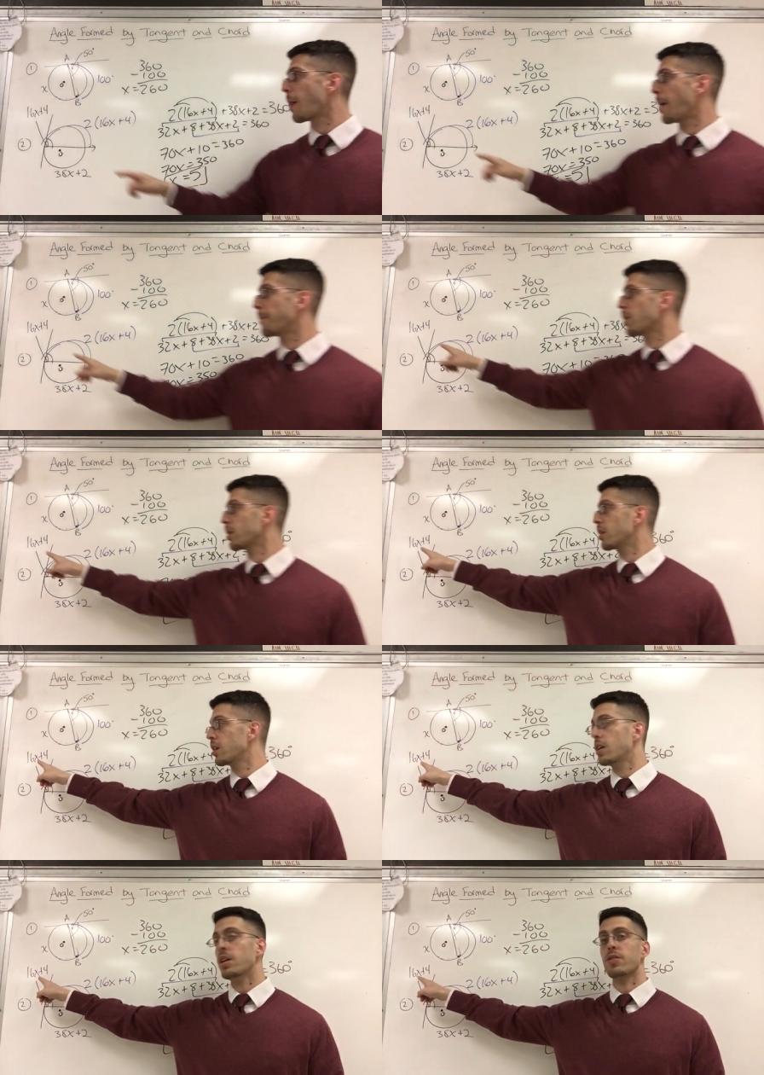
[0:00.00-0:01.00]
and plug it in
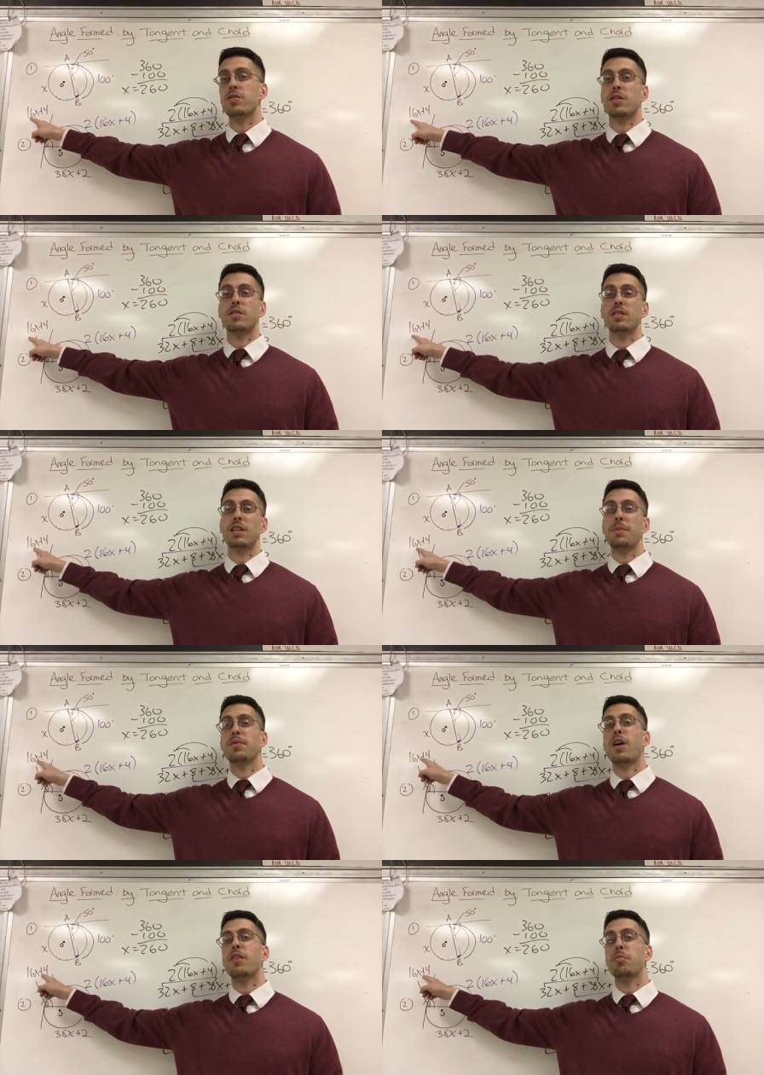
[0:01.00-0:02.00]
here, 16 times
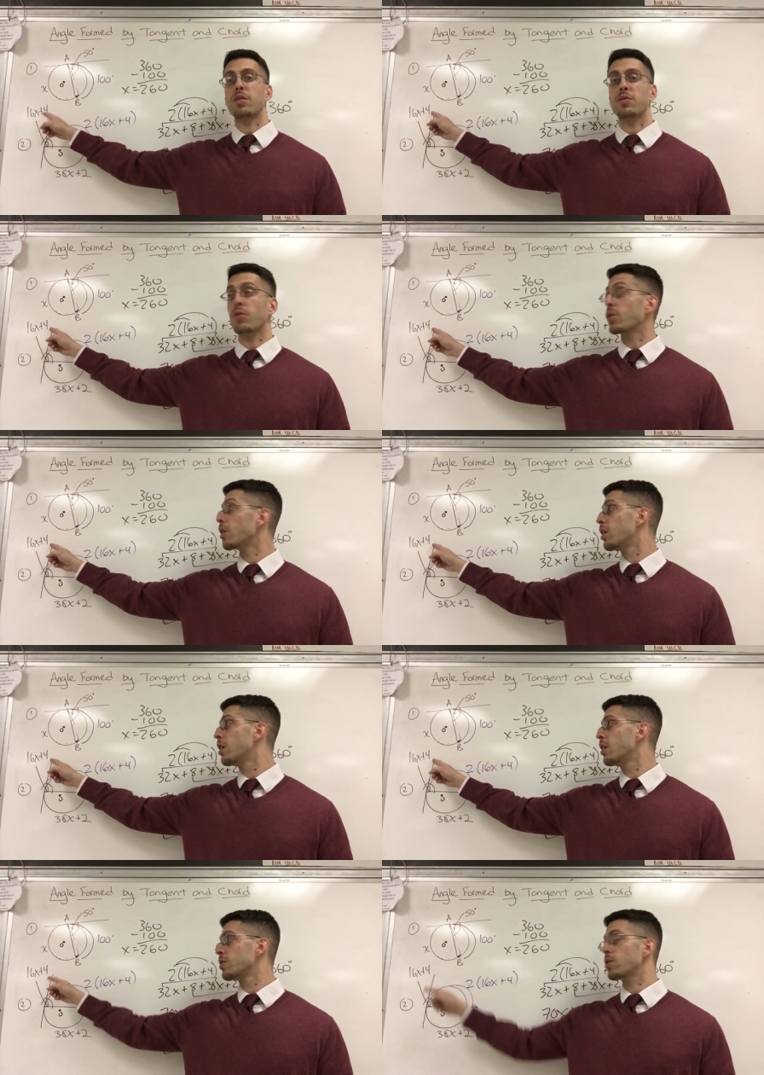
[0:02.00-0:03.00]
5 plus 4.
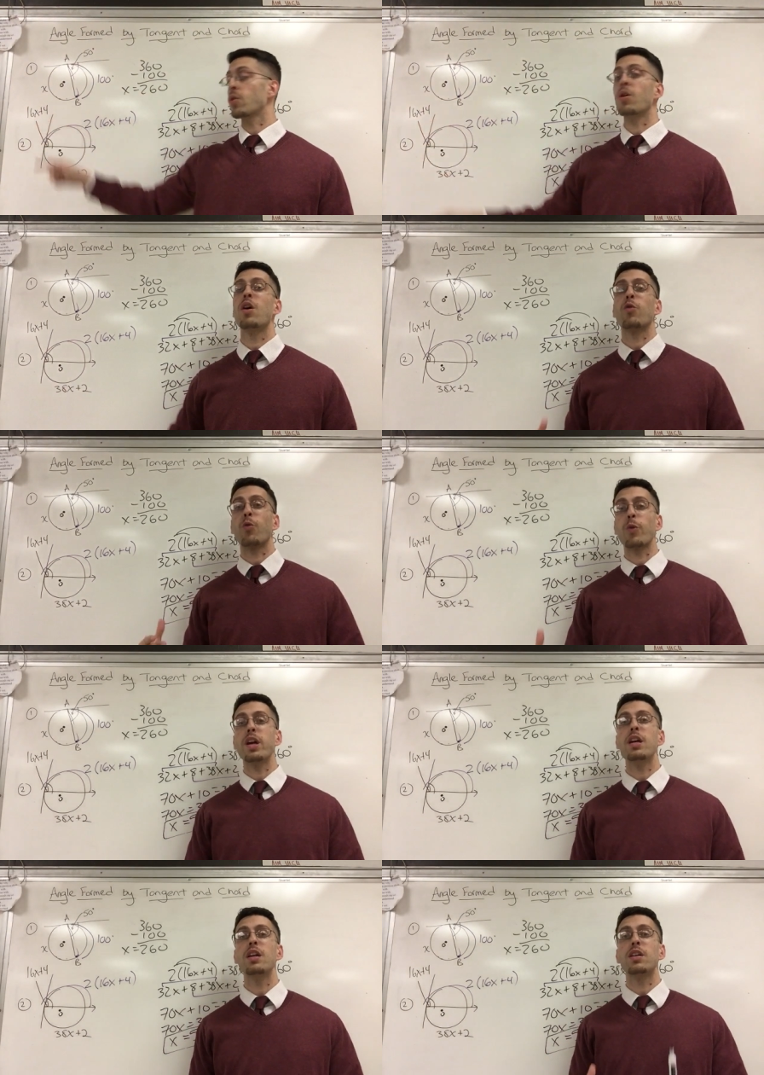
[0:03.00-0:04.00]
So
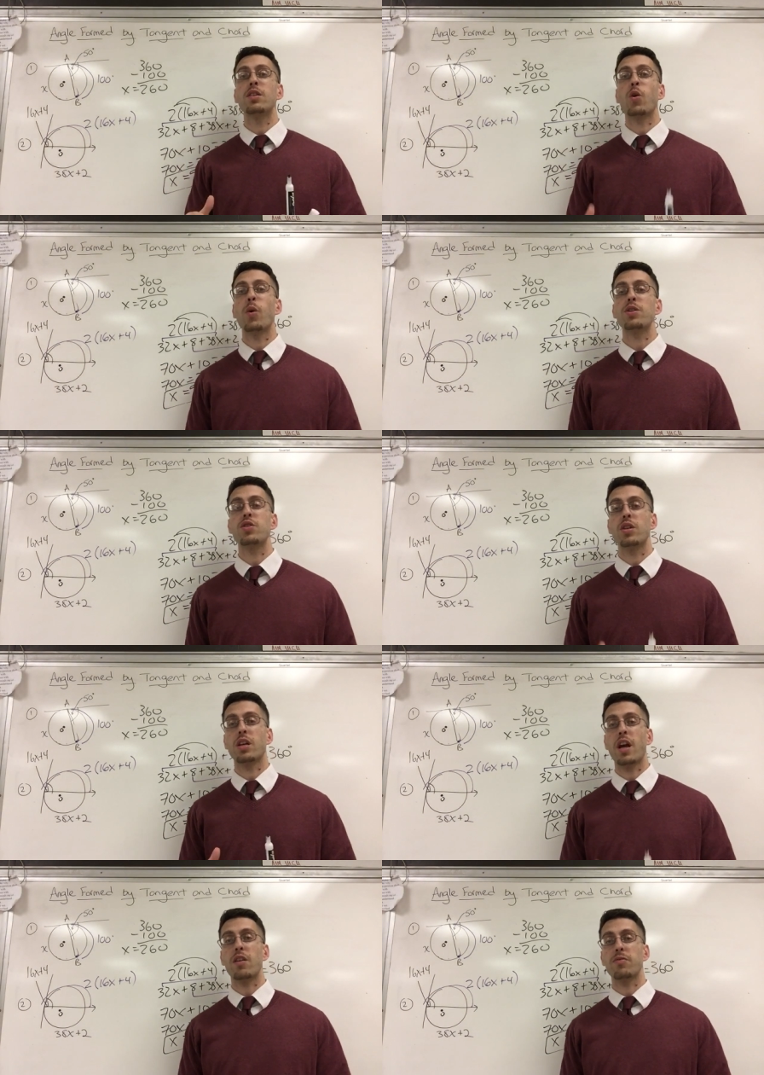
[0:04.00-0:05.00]
read the question
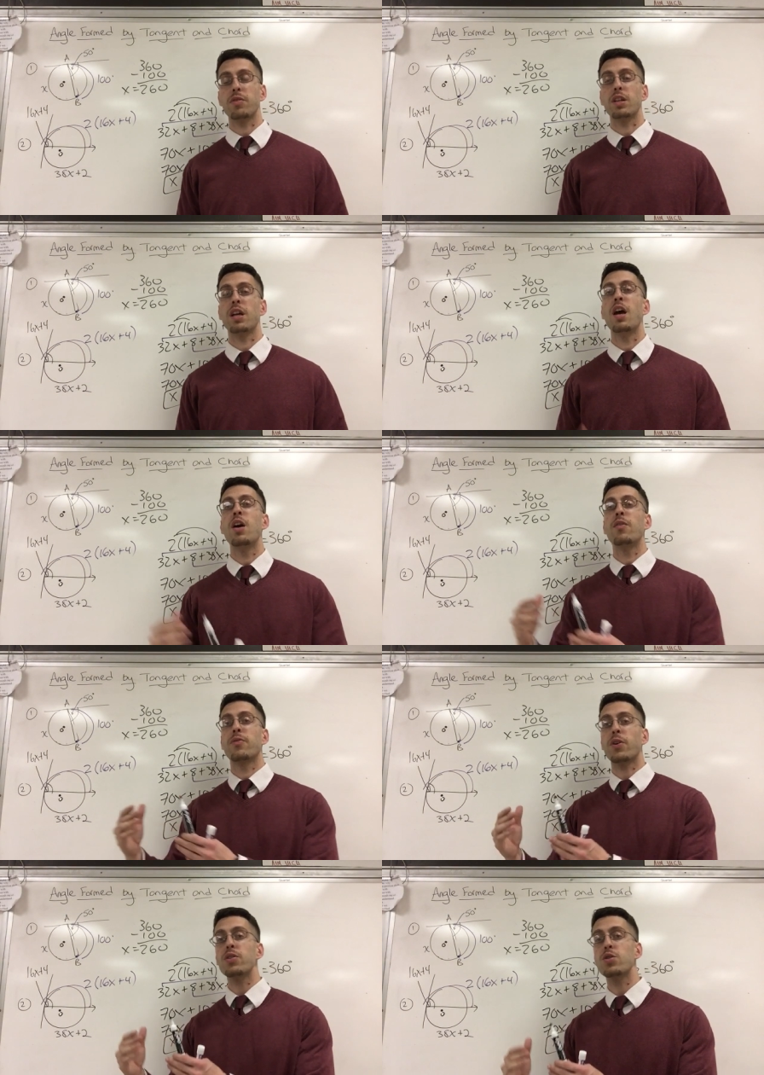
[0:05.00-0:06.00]
carefully.
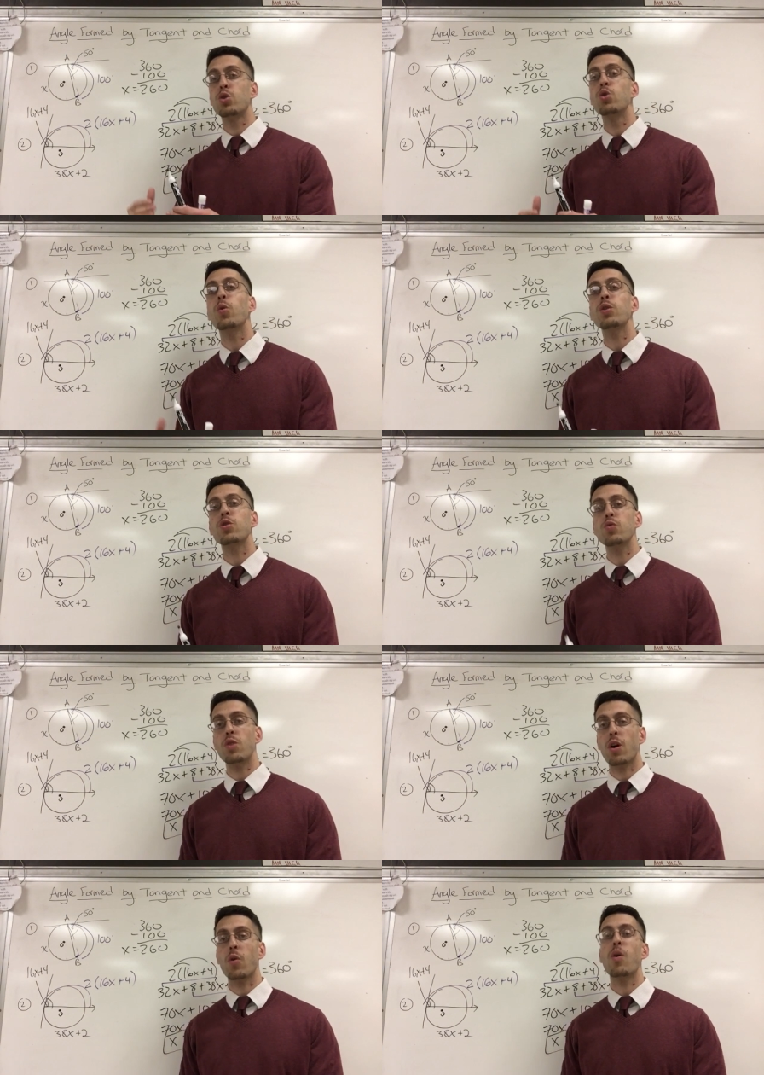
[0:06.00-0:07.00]
First, do what you
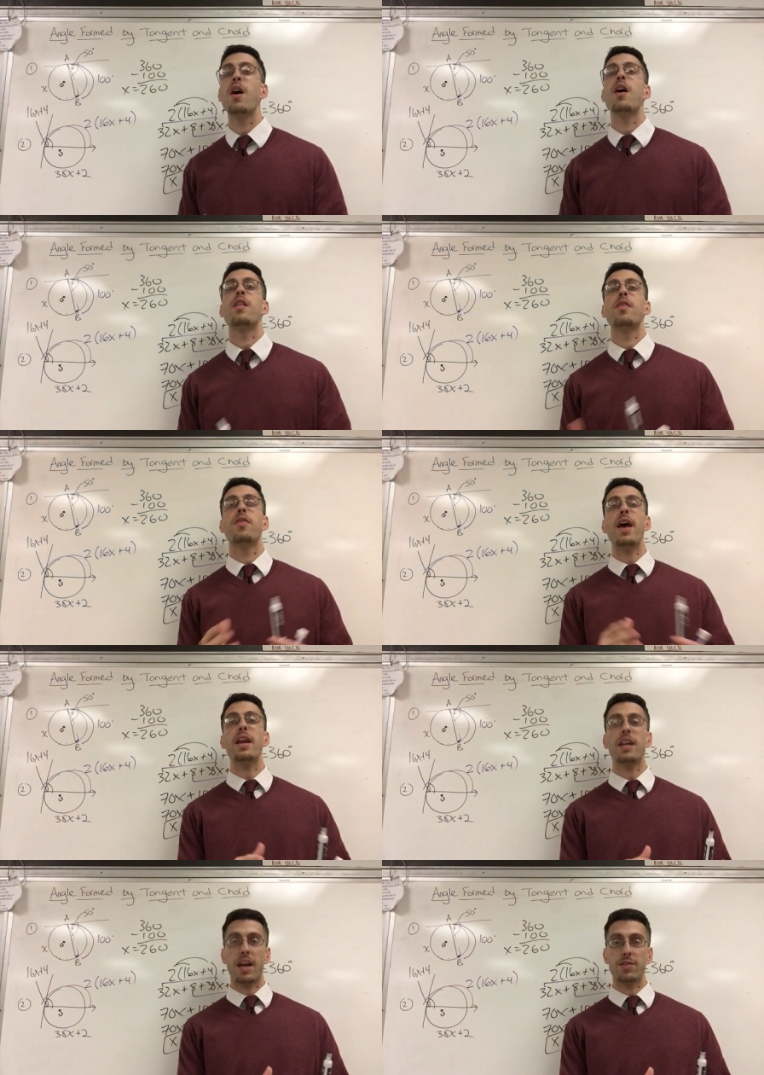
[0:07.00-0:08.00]
know,
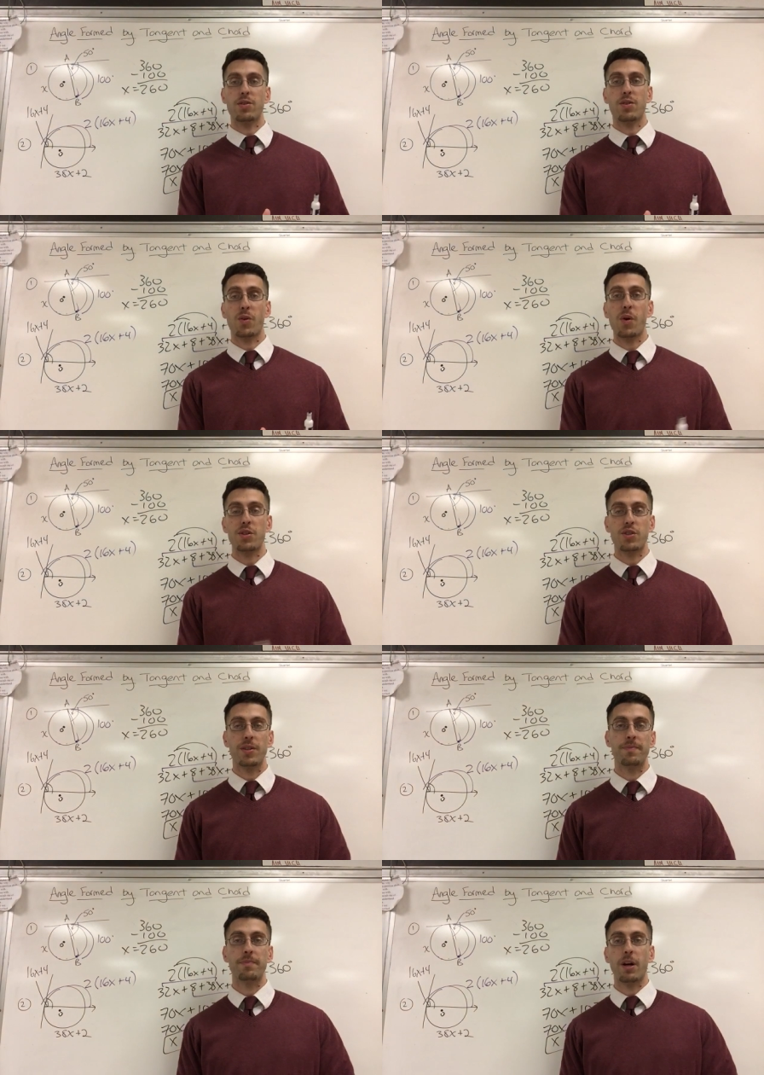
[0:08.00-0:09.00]
then answer the
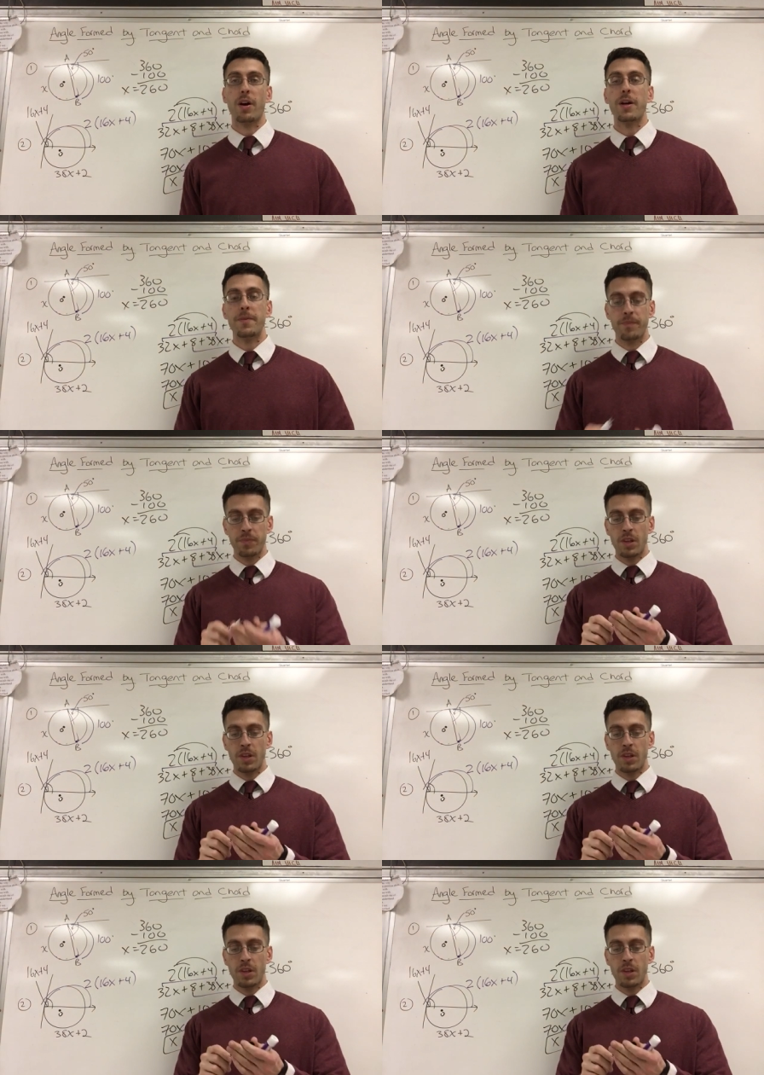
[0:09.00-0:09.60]
question, all right?